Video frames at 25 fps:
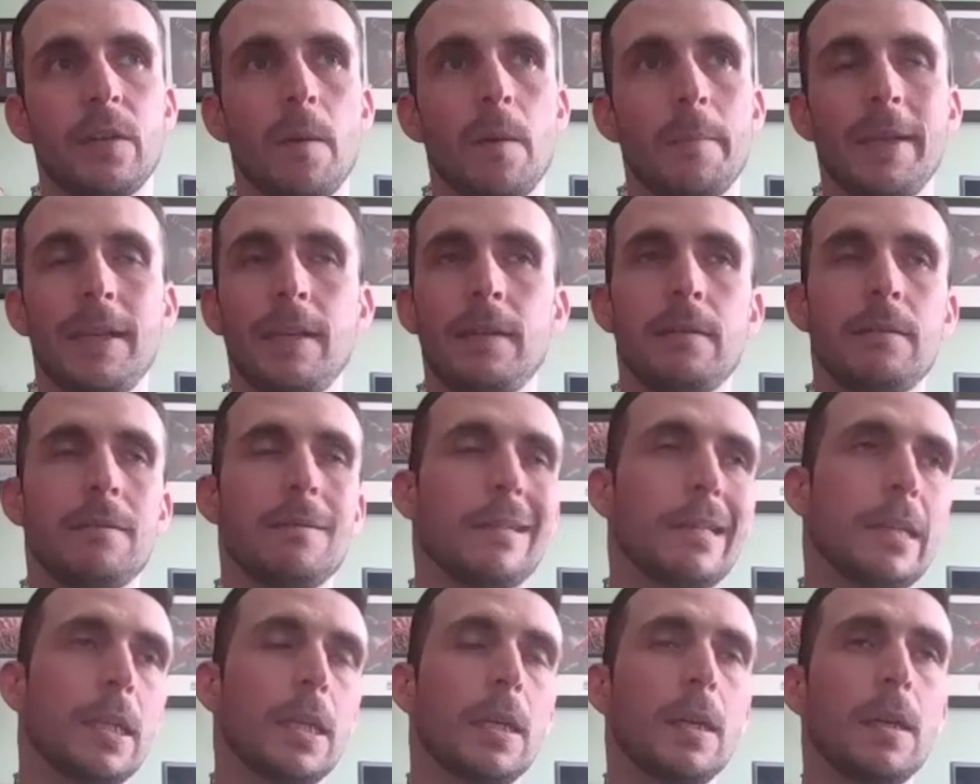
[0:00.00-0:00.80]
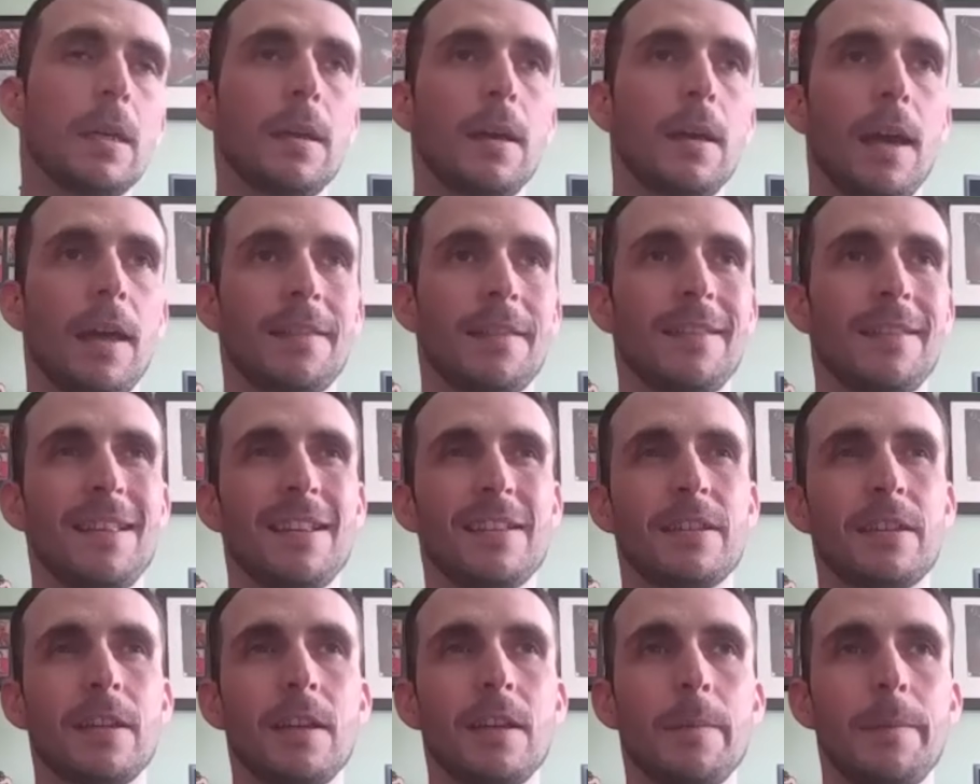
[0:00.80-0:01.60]
I mean, I think
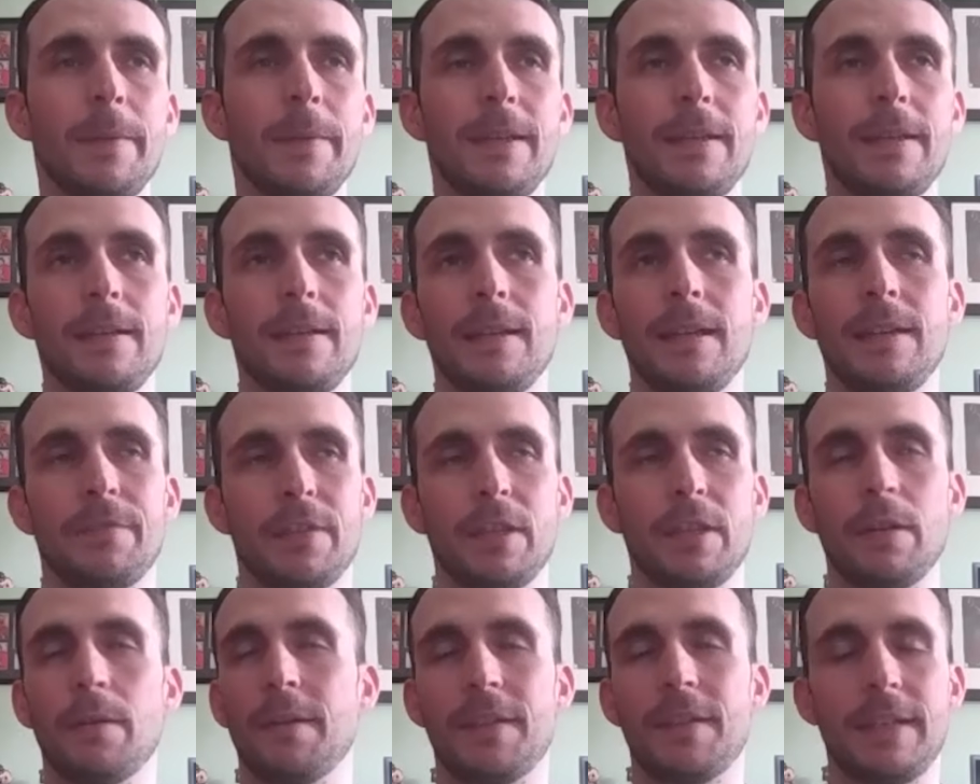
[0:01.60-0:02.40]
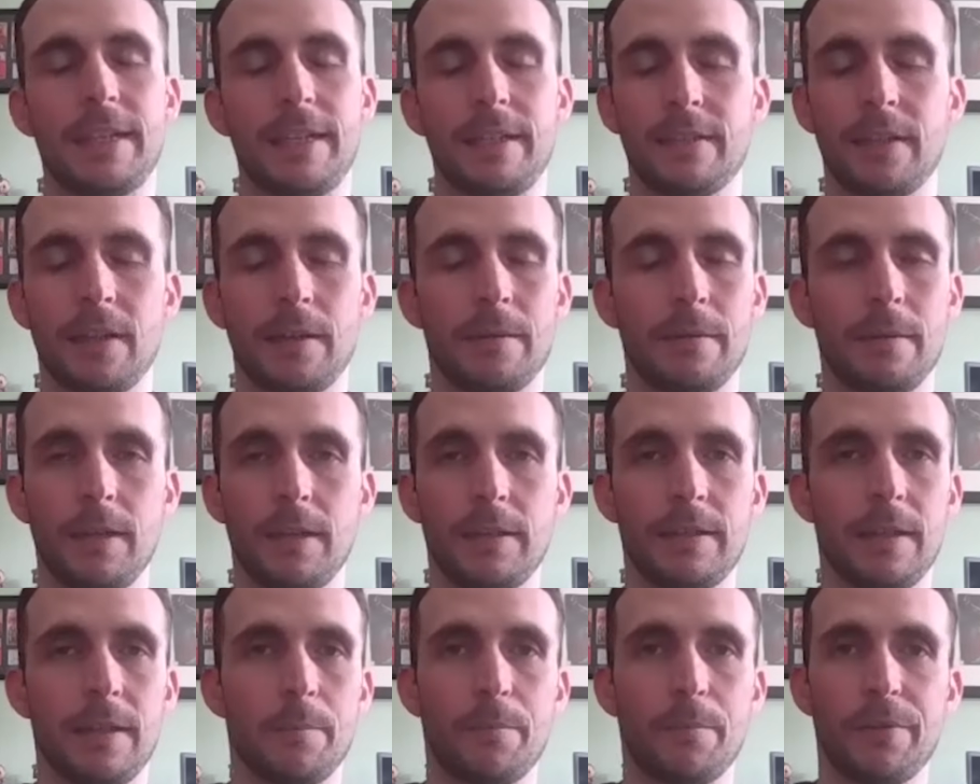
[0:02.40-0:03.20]
there's going to be, even though I think he's
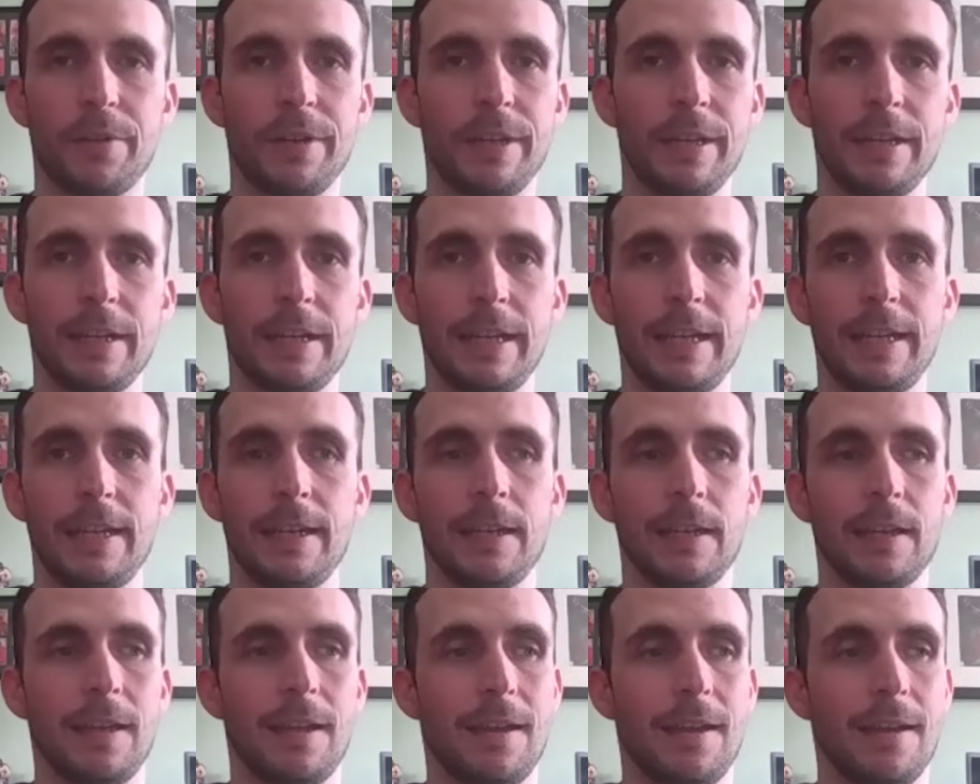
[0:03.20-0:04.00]
done brilliantly